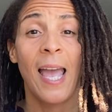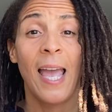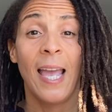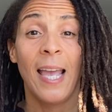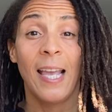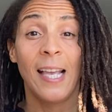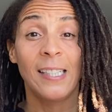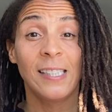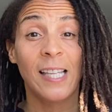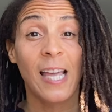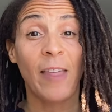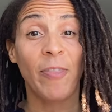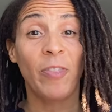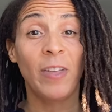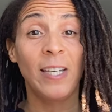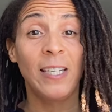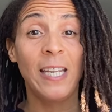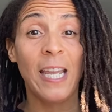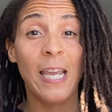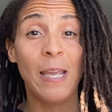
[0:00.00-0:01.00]
is that
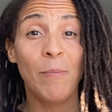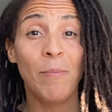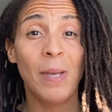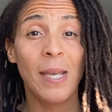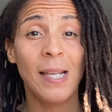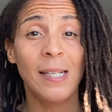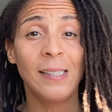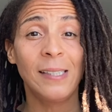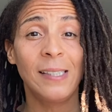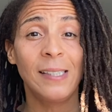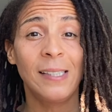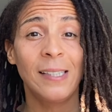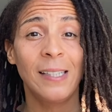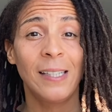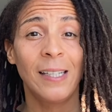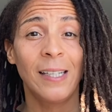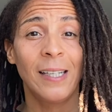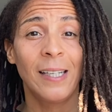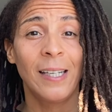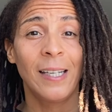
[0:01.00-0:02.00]
the demons
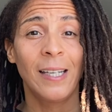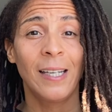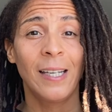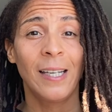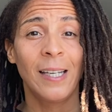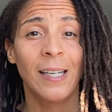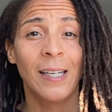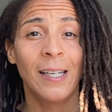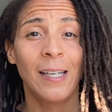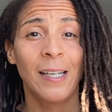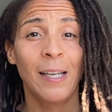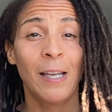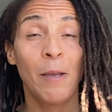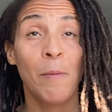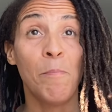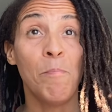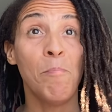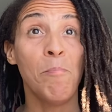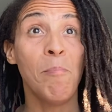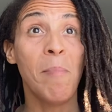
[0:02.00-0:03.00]

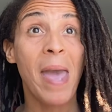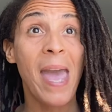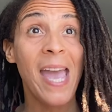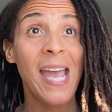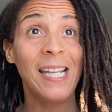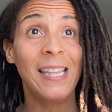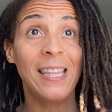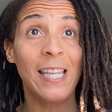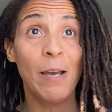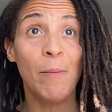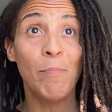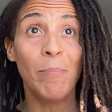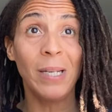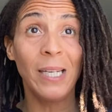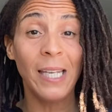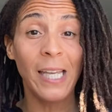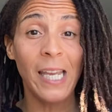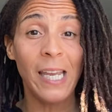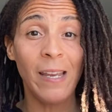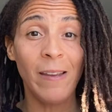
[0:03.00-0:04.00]
made them
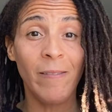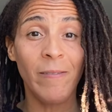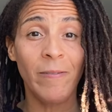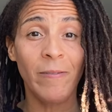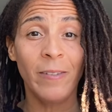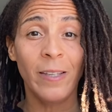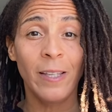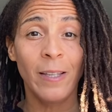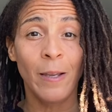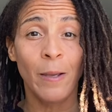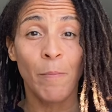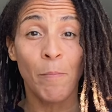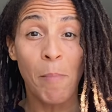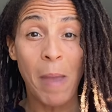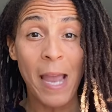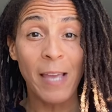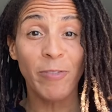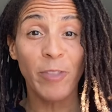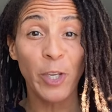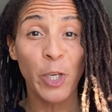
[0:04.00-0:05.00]
believe,
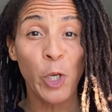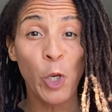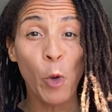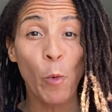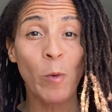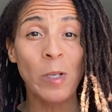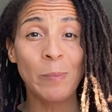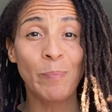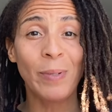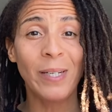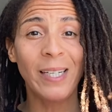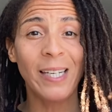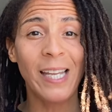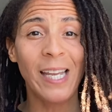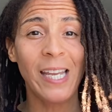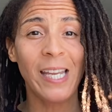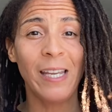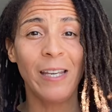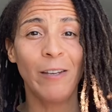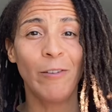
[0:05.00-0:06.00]
made the humans
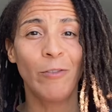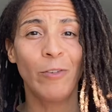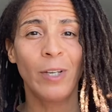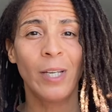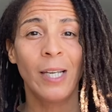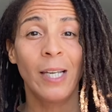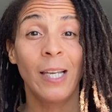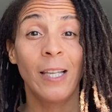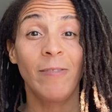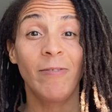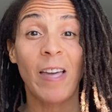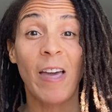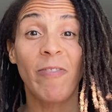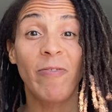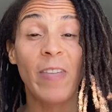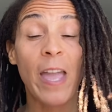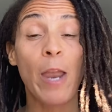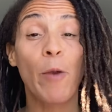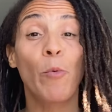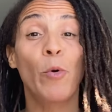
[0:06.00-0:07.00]
believe
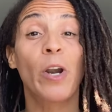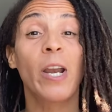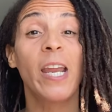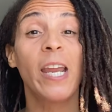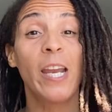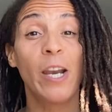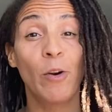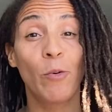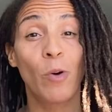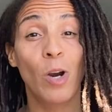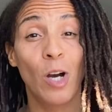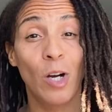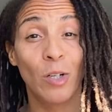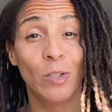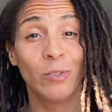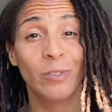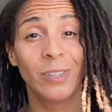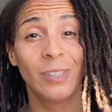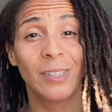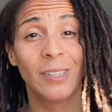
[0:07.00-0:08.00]
that they were
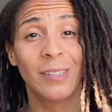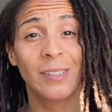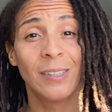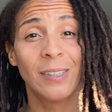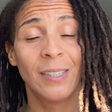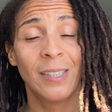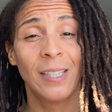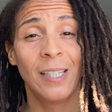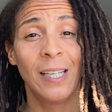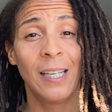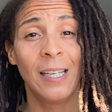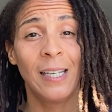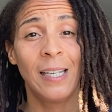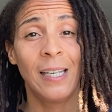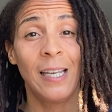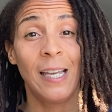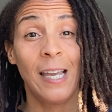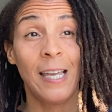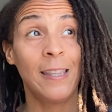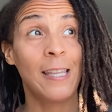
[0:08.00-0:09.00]
heroes
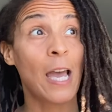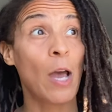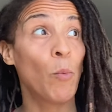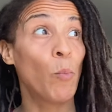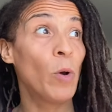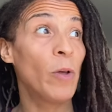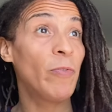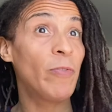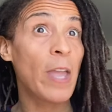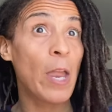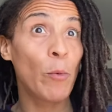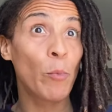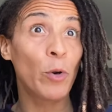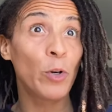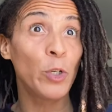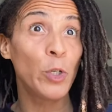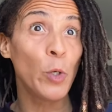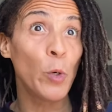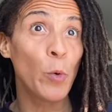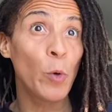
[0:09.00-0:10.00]
and that what they
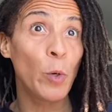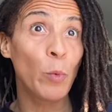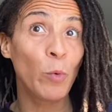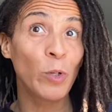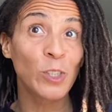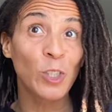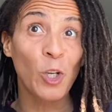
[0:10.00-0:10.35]
were doing was